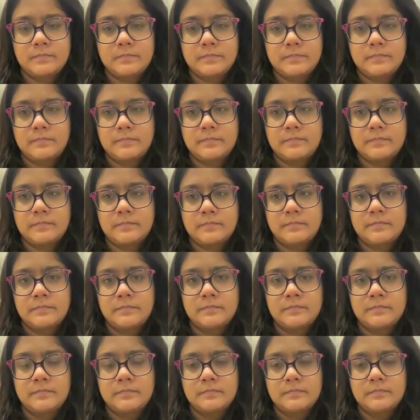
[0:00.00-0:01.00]

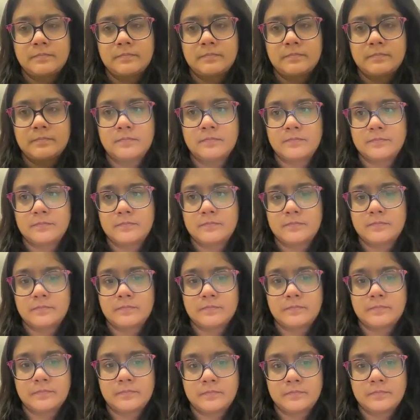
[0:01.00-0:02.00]

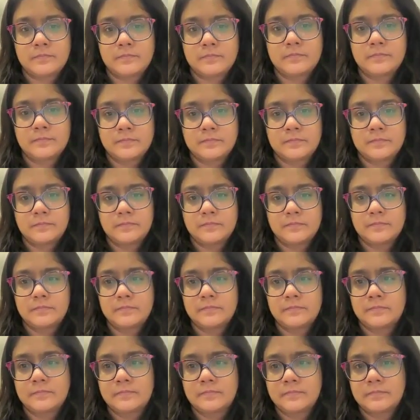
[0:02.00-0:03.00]

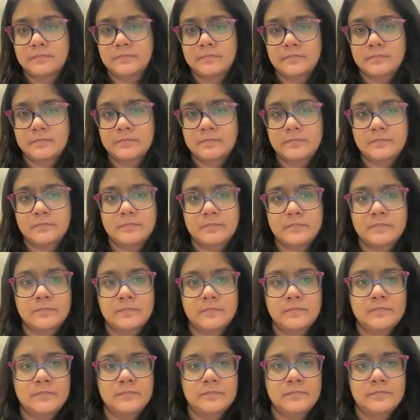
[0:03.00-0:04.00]

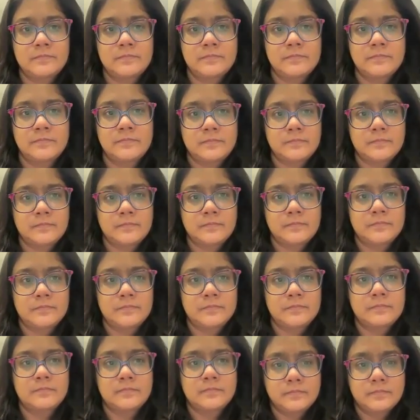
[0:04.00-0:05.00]

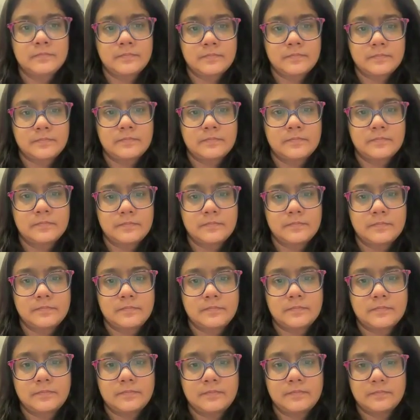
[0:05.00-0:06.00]

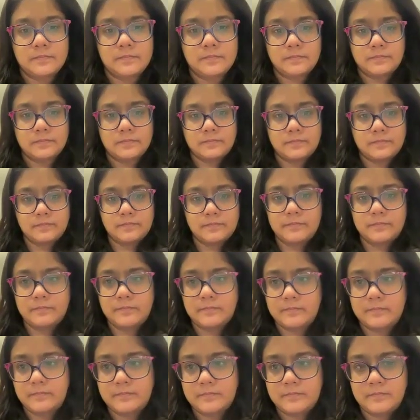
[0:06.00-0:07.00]

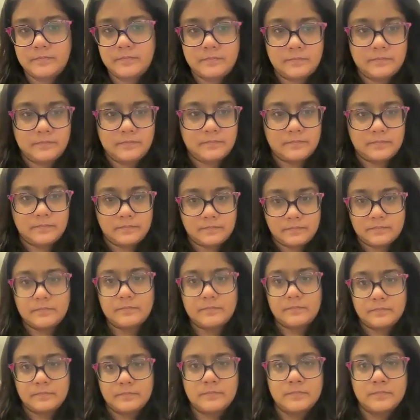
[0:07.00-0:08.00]
(not speaking)